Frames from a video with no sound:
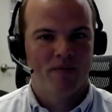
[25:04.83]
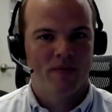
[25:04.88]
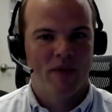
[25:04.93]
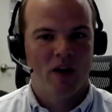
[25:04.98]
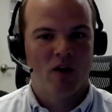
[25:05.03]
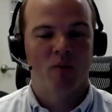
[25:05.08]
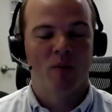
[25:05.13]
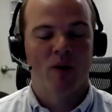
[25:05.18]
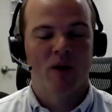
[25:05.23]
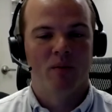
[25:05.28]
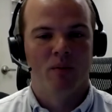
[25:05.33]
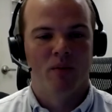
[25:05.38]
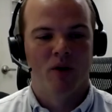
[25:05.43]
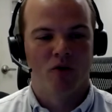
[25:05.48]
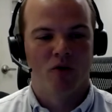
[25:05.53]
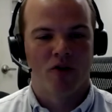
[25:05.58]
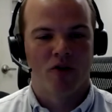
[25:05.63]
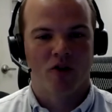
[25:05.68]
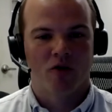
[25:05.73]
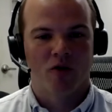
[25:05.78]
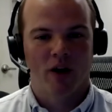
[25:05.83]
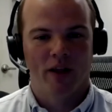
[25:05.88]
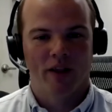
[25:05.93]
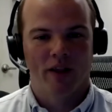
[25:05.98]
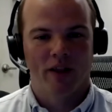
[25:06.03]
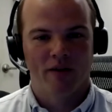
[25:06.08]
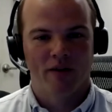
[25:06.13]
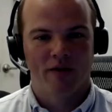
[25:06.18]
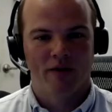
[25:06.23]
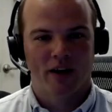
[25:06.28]
that would be most
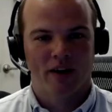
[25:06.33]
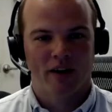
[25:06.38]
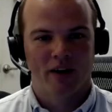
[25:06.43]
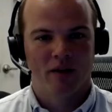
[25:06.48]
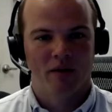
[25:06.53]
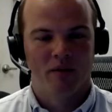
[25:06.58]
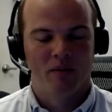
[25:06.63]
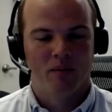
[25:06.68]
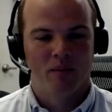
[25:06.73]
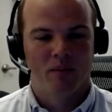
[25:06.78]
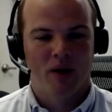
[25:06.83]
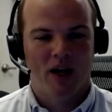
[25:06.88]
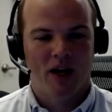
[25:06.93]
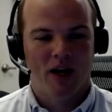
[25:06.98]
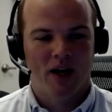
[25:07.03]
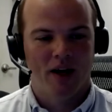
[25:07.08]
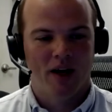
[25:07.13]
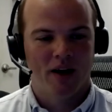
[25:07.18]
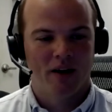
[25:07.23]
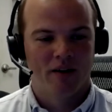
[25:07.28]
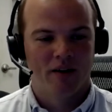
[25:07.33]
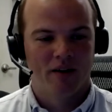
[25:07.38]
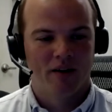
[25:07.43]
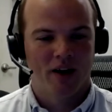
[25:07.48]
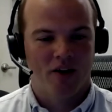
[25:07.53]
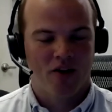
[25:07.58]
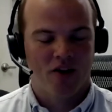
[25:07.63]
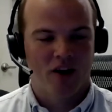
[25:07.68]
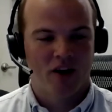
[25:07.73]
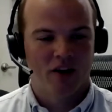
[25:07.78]
greatly affected by
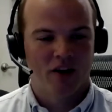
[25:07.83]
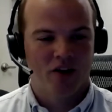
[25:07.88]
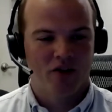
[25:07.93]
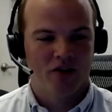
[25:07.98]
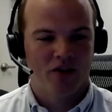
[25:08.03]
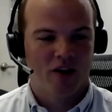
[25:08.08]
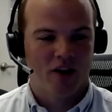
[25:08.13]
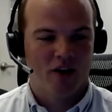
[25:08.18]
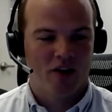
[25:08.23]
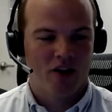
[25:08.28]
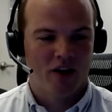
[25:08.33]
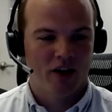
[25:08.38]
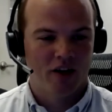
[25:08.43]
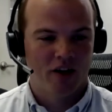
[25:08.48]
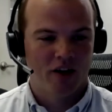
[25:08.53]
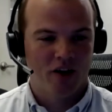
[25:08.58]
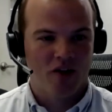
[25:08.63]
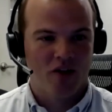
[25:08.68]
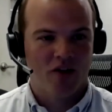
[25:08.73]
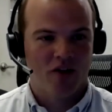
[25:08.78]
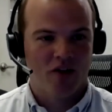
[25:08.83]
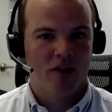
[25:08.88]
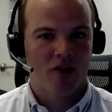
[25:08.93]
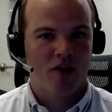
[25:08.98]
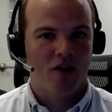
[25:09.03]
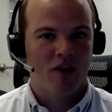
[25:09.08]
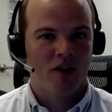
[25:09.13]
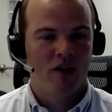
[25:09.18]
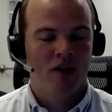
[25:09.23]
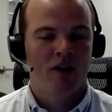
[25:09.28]
extended extended
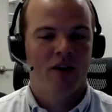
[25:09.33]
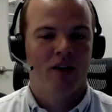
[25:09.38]
distances.